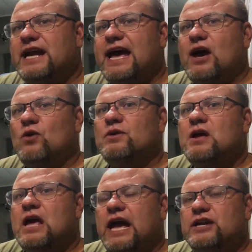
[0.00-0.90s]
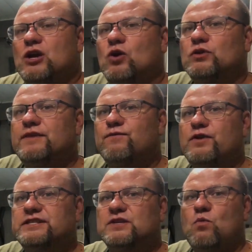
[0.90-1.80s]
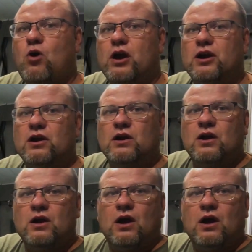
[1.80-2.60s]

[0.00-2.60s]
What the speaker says: down and you don't leave freezing water,